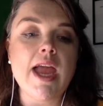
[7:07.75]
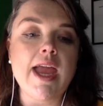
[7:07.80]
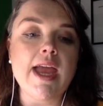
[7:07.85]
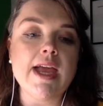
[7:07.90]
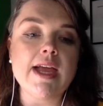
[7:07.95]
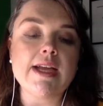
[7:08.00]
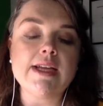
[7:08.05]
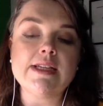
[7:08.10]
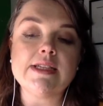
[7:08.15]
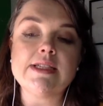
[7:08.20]

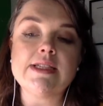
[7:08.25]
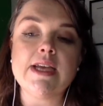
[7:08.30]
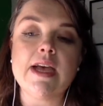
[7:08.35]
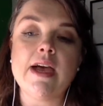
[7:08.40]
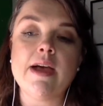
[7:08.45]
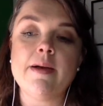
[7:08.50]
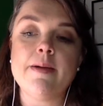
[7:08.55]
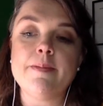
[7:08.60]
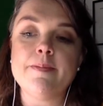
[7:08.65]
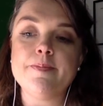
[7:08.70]
And
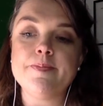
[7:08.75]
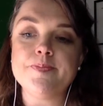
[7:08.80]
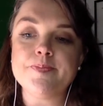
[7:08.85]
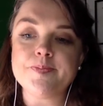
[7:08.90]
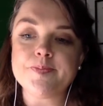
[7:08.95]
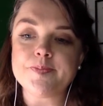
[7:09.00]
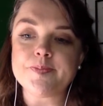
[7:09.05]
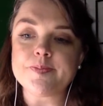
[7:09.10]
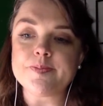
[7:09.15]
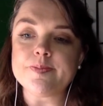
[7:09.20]
I'm
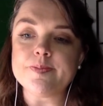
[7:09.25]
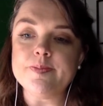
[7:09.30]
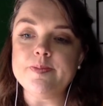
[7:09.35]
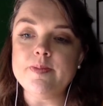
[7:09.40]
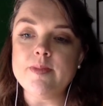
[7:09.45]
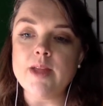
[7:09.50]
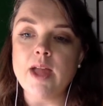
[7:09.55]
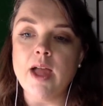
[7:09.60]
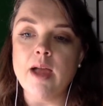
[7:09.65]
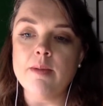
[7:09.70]

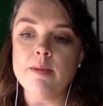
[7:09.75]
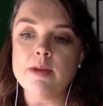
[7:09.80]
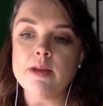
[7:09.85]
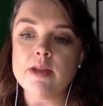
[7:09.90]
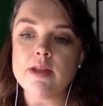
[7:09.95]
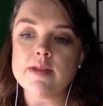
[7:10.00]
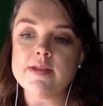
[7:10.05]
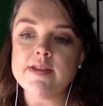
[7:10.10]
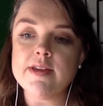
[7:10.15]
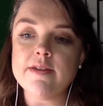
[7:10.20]

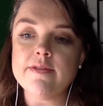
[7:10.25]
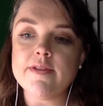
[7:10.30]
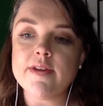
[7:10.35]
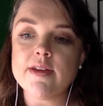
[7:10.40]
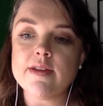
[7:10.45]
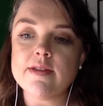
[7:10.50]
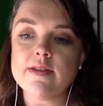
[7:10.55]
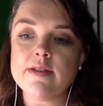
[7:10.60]
going to see if